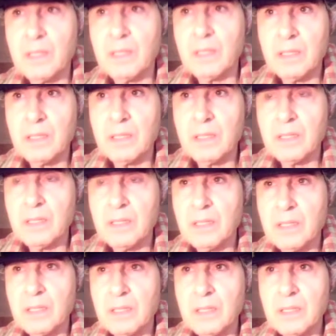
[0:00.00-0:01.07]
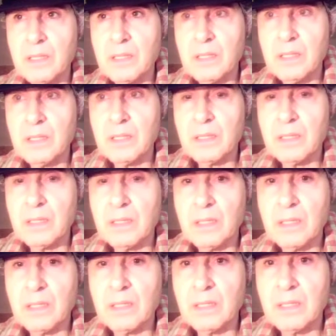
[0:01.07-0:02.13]

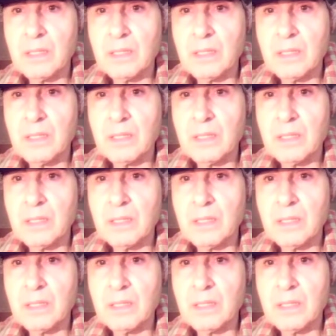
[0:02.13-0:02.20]
Nothing is said.